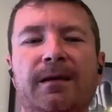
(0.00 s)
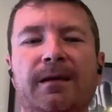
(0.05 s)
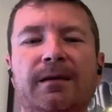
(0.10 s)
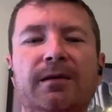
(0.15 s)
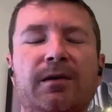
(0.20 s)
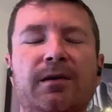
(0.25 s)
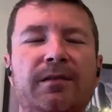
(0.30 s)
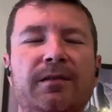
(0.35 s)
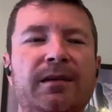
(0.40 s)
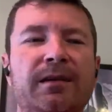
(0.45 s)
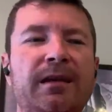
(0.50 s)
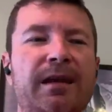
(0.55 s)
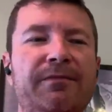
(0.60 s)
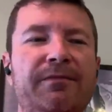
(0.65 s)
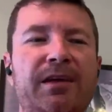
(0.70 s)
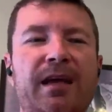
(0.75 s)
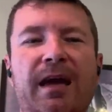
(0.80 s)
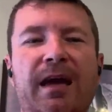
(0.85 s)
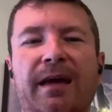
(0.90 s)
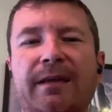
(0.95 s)
You know, the
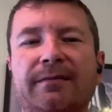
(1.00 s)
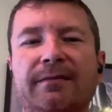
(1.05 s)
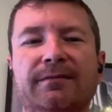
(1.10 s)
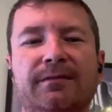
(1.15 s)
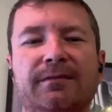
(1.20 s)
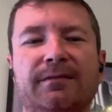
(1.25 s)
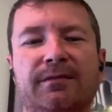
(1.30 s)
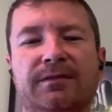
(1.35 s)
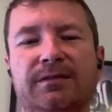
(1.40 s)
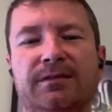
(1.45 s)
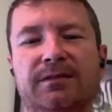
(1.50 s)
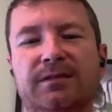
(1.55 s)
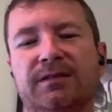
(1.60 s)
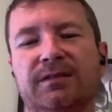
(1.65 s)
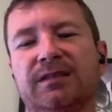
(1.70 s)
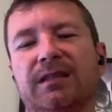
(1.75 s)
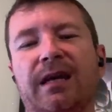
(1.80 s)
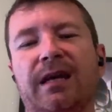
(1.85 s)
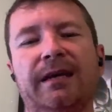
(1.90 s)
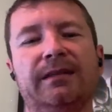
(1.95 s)
Navy had
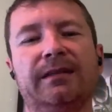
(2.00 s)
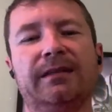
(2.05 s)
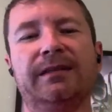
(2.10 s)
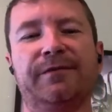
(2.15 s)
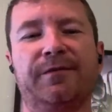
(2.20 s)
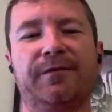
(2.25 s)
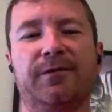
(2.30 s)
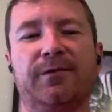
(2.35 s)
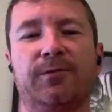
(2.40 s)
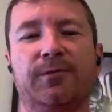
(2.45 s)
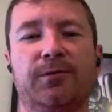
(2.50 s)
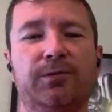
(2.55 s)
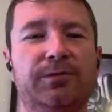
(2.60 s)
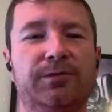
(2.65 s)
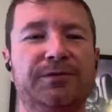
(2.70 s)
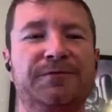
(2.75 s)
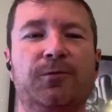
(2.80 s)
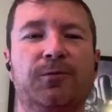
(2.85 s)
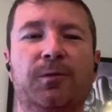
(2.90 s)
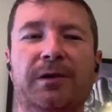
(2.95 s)
slightly different
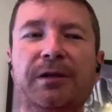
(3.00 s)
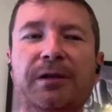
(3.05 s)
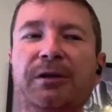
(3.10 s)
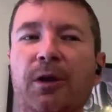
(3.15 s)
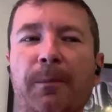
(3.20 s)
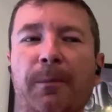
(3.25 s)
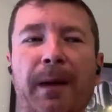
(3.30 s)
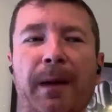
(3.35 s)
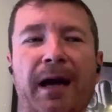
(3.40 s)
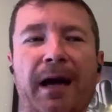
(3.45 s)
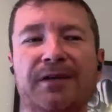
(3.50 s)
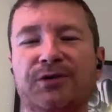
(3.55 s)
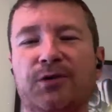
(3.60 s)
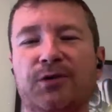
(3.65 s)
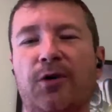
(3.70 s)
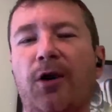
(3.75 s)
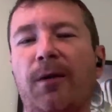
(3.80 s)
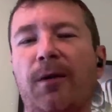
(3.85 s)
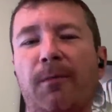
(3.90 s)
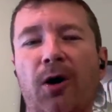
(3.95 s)
rules for when you'd go
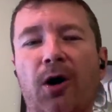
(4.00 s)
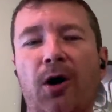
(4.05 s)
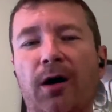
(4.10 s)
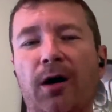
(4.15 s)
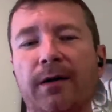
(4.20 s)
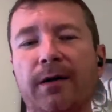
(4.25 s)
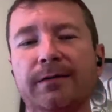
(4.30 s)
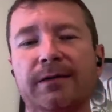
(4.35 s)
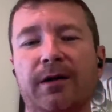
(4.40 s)
master arm on.